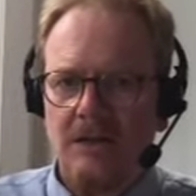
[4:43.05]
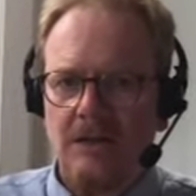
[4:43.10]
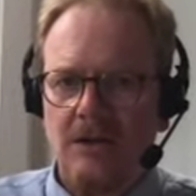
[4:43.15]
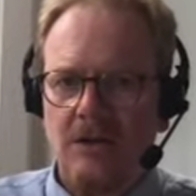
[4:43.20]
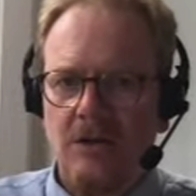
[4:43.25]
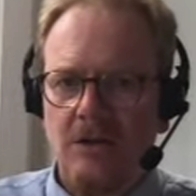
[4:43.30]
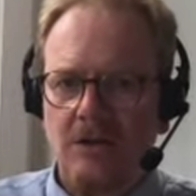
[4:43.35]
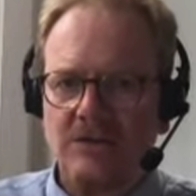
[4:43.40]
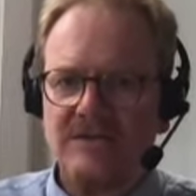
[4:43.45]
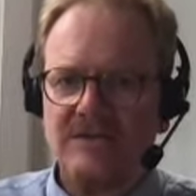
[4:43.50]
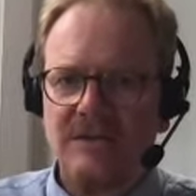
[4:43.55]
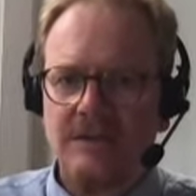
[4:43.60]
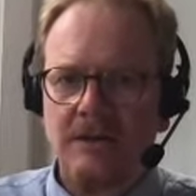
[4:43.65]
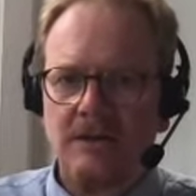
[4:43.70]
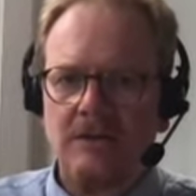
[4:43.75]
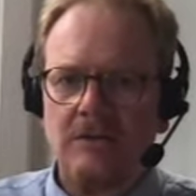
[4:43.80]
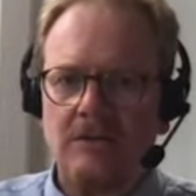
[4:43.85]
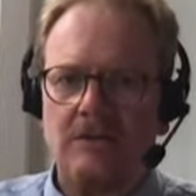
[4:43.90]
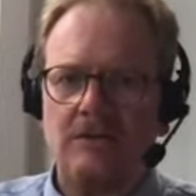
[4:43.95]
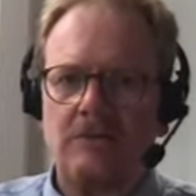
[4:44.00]

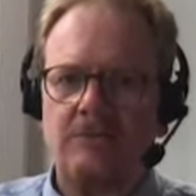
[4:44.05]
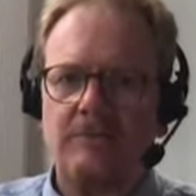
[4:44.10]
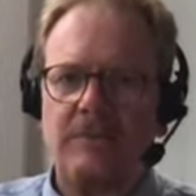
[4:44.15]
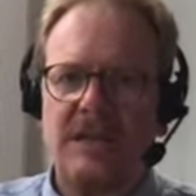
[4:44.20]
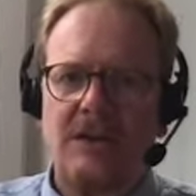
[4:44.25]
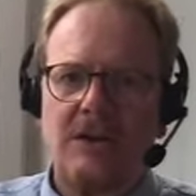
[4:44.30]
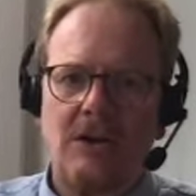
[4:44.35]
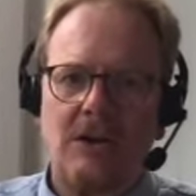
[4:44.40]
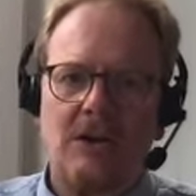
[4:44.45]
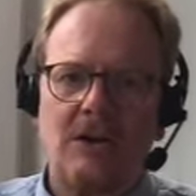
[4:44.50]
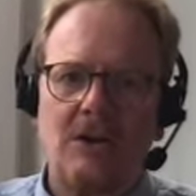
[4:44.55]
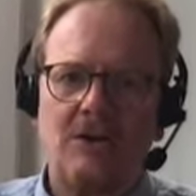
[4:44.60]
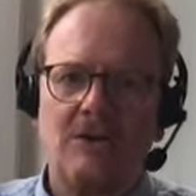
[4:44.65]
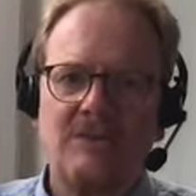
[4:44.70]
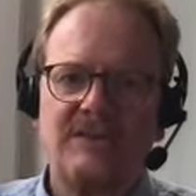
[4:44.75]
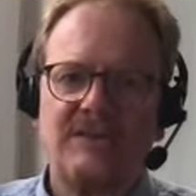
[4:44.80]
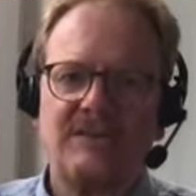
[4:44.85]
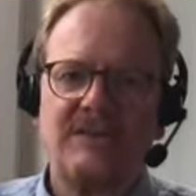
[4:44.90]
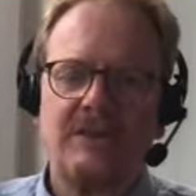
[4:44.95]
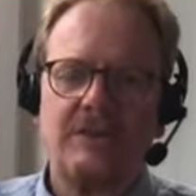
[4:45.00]
also
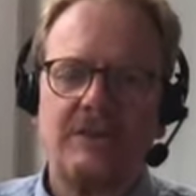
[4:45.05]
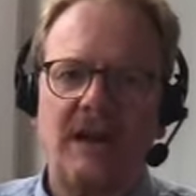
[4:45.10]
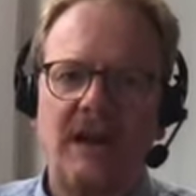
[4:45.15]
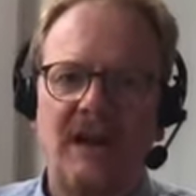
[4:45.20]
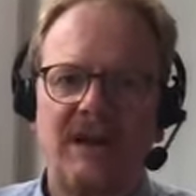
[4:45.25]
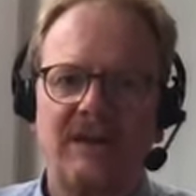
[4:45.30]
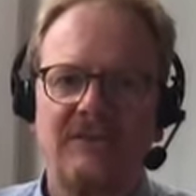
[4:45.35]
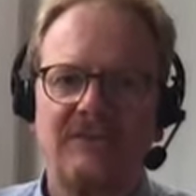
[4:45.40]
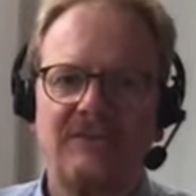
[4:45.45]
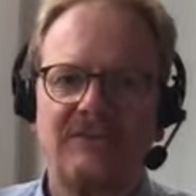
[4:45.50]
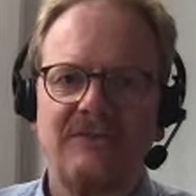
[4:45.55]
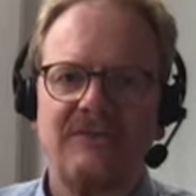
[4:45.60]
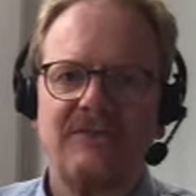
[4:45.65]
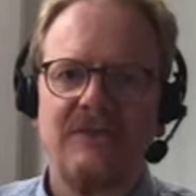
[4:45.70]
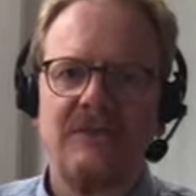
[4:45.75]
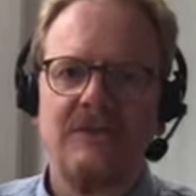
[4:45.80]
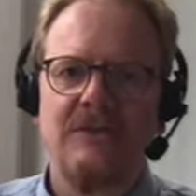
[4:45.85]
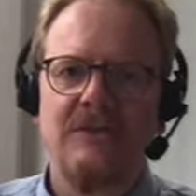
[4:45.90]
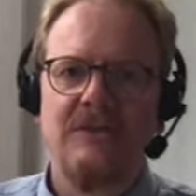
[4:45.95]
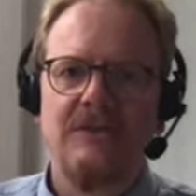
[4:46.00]
because you have
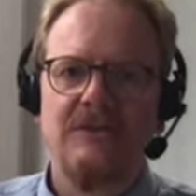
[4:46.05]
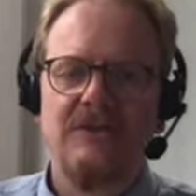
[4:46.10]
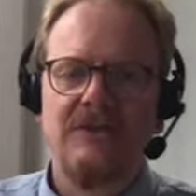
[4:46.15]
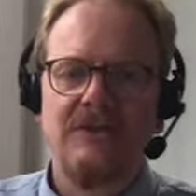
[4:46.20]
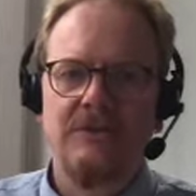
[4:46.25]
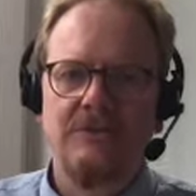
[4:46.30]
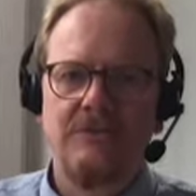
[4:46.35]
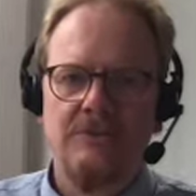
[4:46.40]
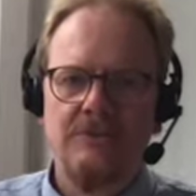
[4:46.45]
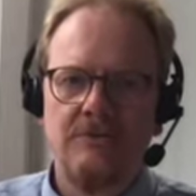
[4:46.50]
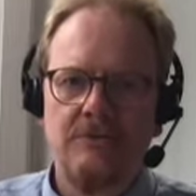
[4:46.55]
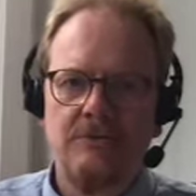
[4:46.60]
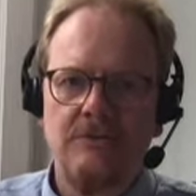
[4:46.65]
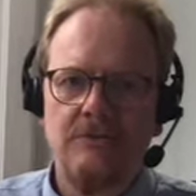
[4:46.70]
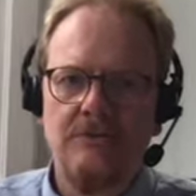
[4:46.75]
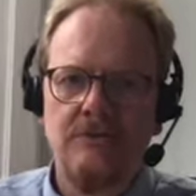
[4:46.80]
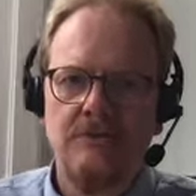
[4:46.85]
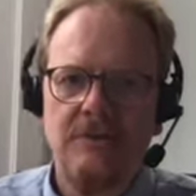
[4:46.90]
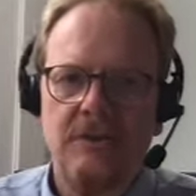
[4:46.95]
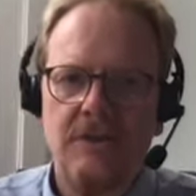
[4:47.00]

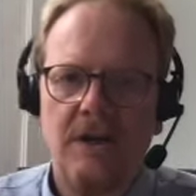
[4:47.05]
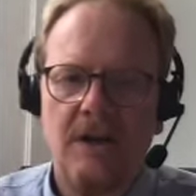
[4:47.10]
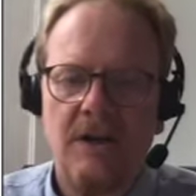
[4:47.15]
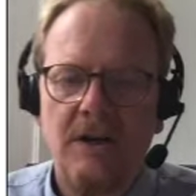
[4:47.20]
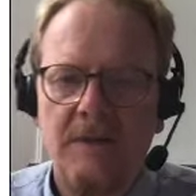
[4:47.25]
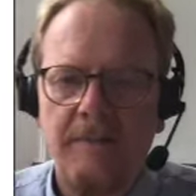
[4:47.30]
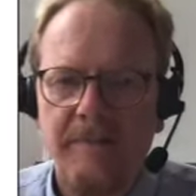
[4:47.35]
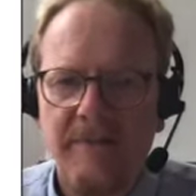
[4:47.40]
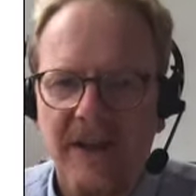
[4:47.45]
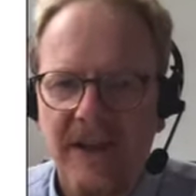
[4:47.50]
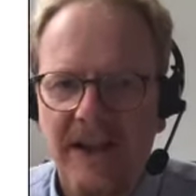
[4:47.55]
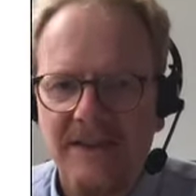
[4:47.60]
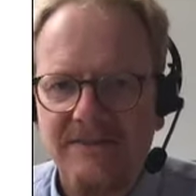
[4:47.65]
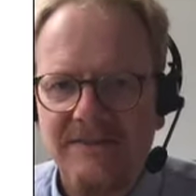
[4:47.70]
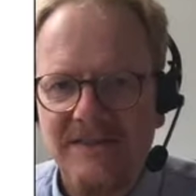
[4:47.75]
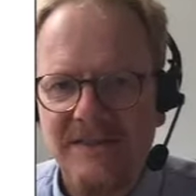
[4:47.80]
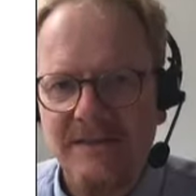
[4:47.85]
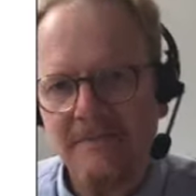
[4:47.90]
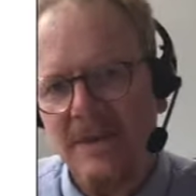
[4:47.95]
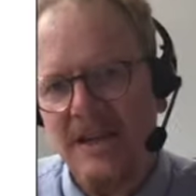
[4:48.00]
to have
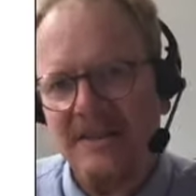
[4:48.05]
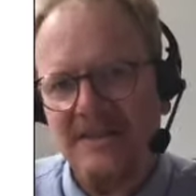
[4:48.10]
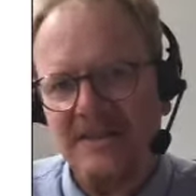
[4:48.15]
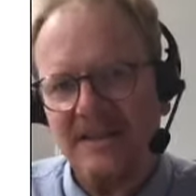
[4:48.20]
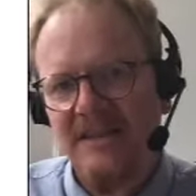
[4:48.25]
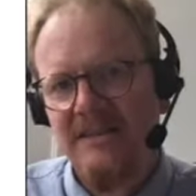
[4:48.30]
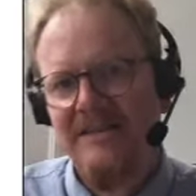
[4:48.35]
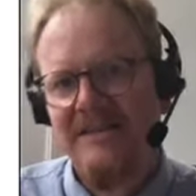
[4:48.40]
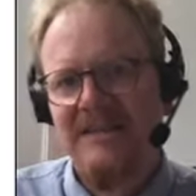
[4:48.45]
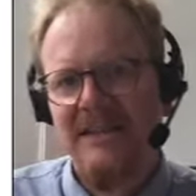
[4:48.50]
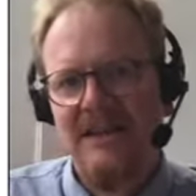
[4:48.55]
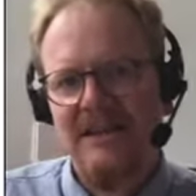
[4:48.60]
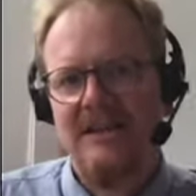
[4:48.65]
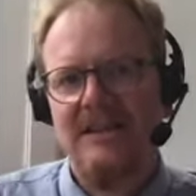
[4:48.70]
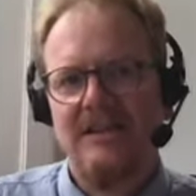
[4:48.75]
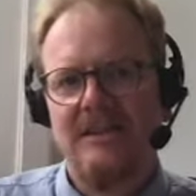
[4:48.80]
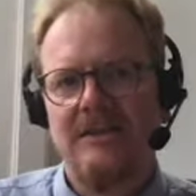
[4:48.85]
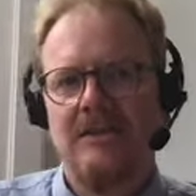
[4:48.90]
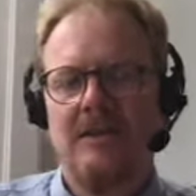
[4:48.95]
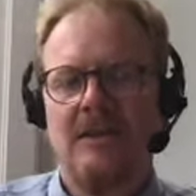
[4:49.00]
some basic
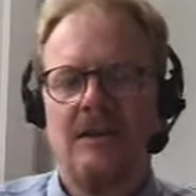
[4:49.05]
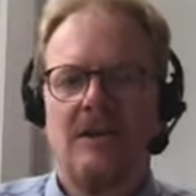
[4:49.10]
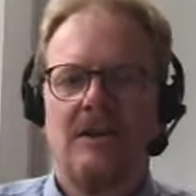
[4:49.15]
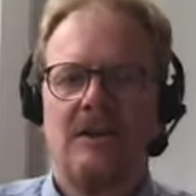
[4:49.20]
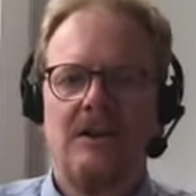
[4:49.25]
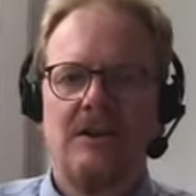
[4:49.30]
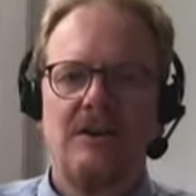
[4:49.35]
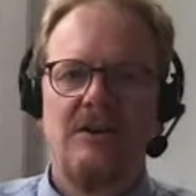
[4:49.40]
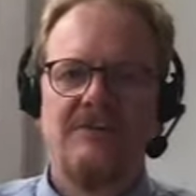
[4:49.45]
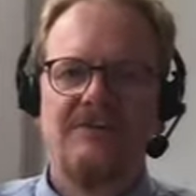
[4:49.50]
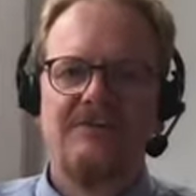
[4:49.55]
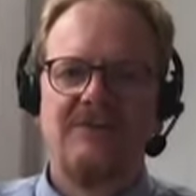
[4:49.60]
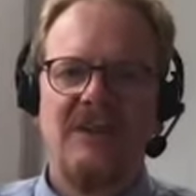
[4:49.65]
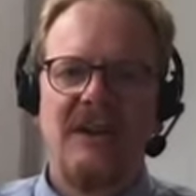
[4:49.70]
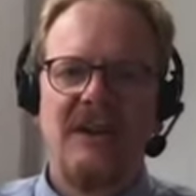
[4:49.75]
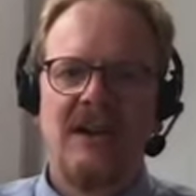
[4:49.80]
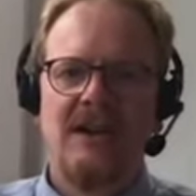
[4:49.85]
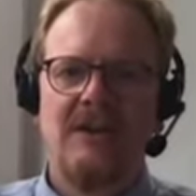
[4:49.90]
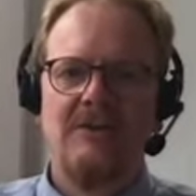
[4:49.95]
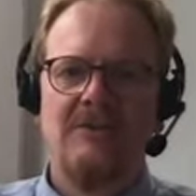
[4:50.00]
understanding of
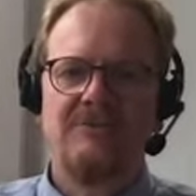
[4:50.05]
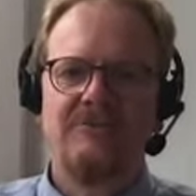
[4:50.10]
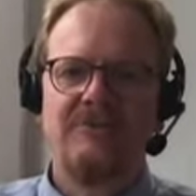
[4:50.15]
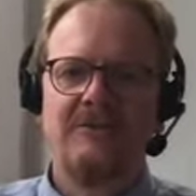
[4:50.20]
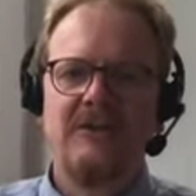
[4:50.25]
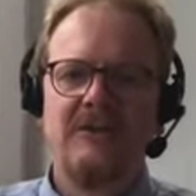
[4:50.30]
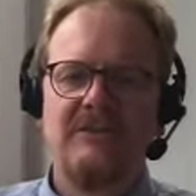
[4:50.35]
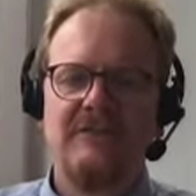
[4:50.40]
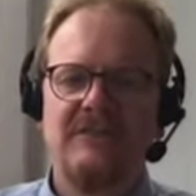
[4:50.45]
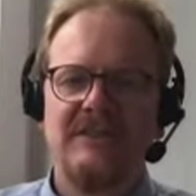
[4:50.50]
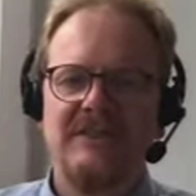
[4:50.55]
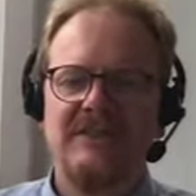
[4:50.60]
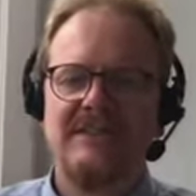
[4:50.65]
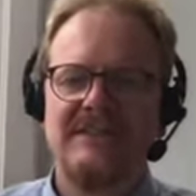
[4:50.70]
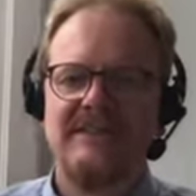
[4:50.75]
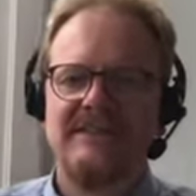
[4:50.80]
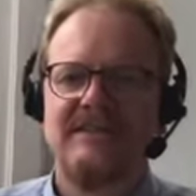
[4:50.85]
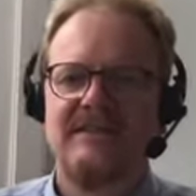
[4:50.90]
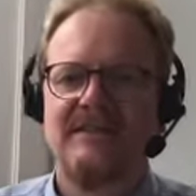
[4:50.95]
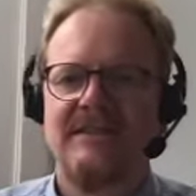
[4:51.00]
how
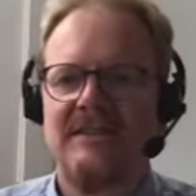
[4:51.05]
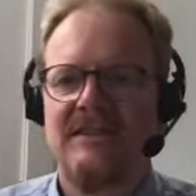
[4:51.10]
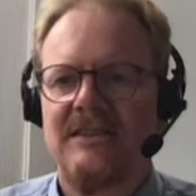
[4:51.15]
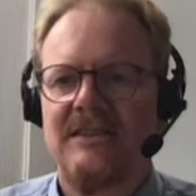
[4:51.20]
frequentist